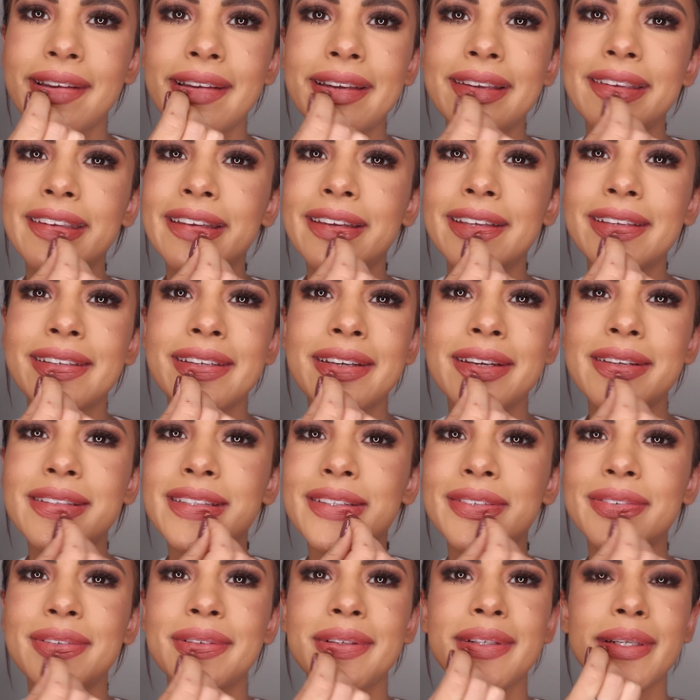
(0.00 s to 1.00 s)
You can choose
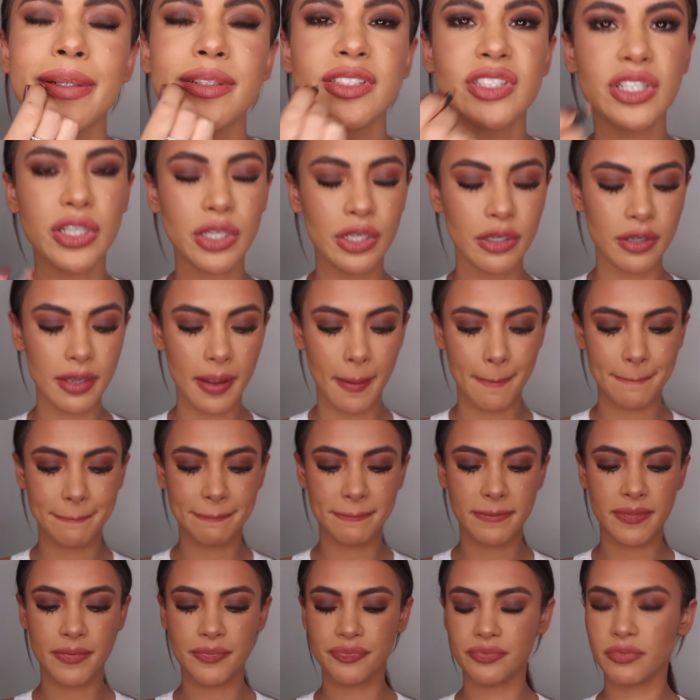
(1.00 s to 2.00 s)
if you want to do
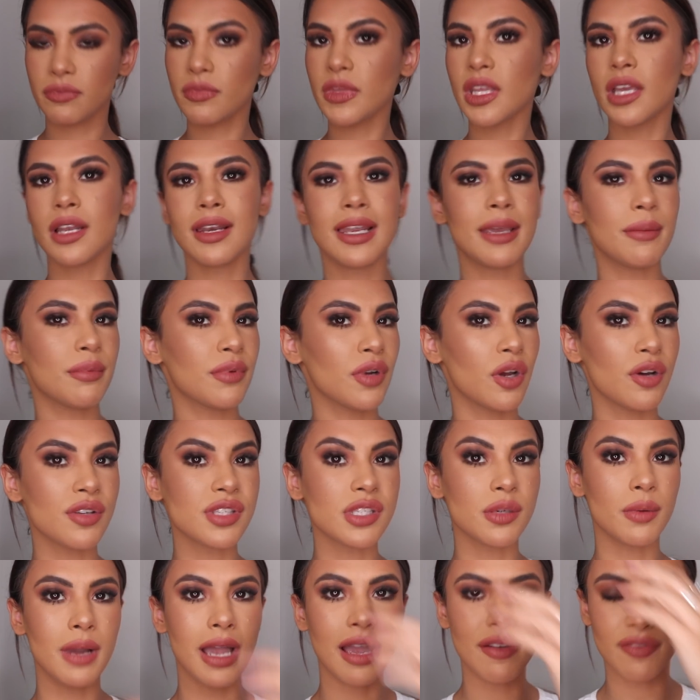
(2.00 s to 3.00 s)
lip gloss
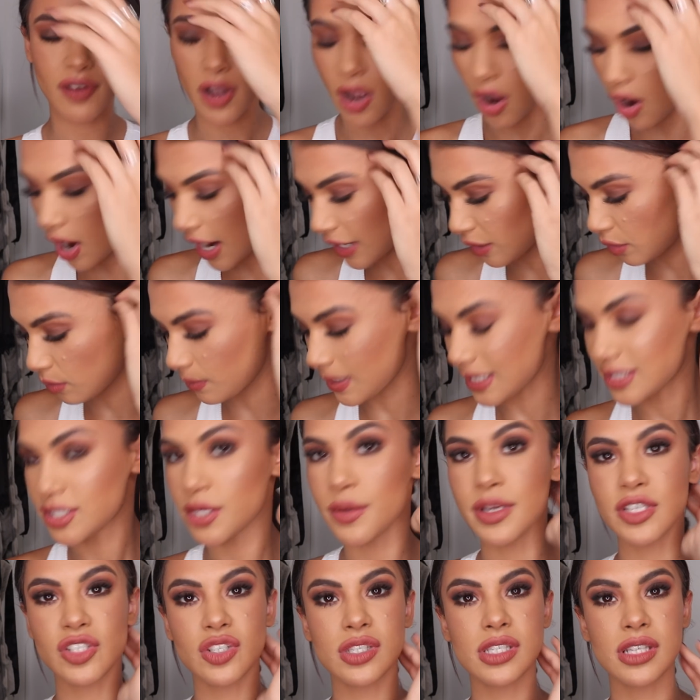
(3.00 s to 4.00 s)
or whatever. I normally do
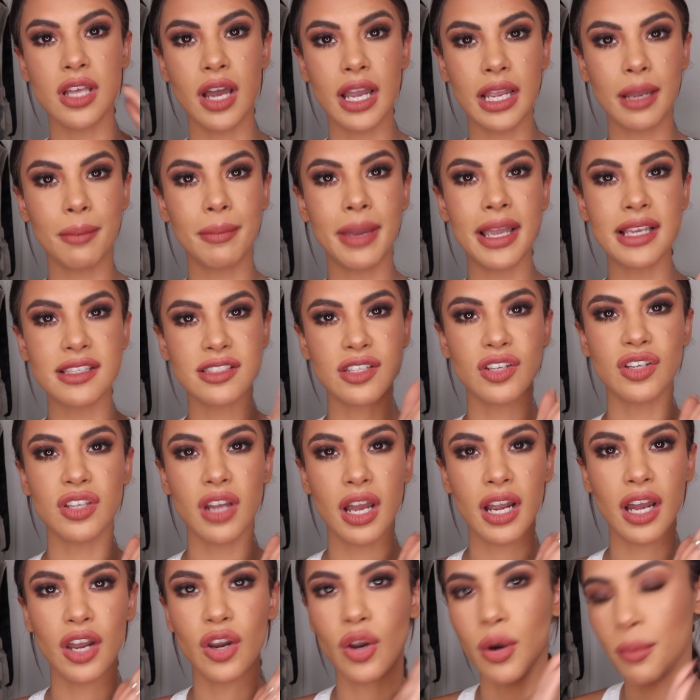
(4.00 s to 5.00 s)
it just like makes it look like
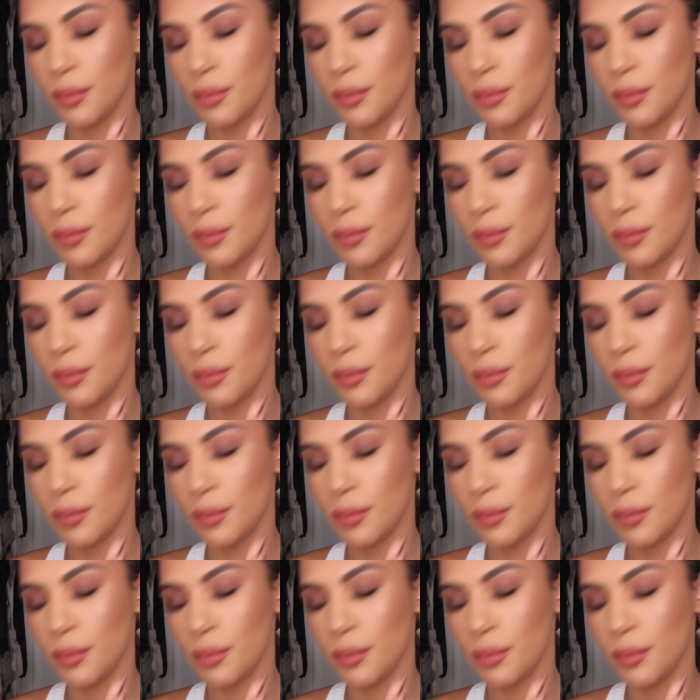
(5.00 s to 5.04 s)
a lot